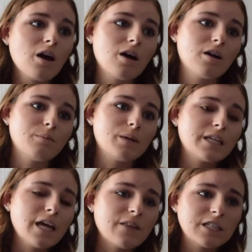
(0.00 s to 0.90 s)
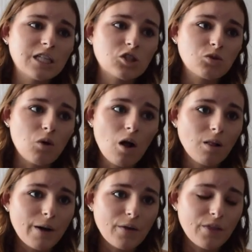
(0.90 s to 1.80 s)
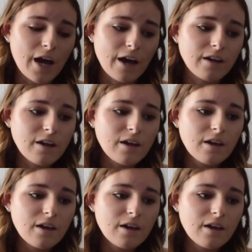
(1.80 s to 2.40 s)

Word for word: And yeah, they teach you all about that.